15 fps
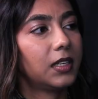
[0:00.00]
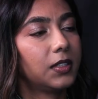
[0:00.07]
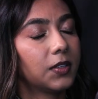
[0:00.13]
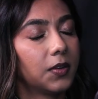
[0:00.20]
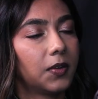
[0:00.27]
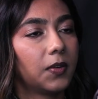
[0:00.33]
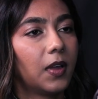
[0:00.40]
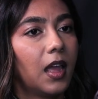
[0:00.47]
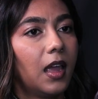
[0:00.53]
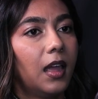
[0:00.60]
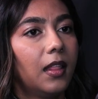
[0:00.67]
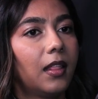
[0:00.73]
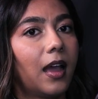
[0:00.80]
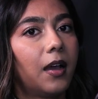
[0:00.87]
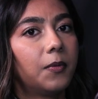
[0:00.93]
So
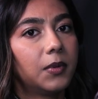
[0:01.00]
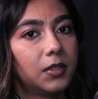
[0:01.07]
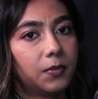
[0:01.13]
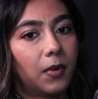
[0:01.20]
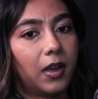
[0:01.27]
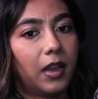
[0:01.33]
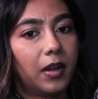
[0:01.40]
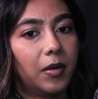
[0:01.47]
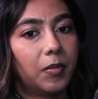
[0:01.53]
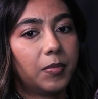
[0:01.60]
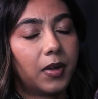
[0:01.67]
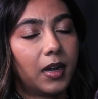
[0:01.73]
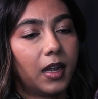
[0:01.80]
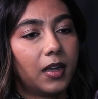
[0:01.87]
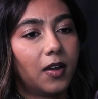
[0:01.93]
that was one,
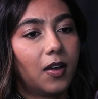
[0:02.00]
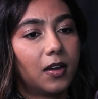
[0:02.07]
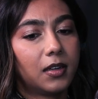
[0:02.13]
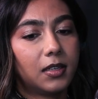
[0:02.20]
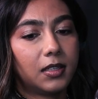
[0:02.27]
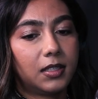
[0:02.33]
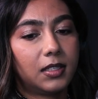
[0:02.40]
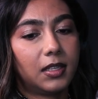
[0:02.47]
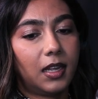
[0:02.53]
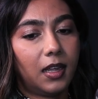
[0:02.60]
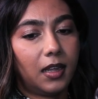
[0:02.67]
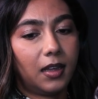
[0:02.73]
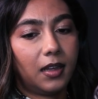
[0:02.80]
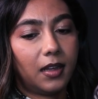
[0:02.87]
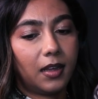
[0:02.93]
but I got to
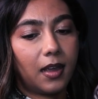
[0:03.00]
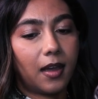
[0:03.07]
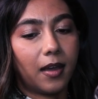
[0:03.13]
sing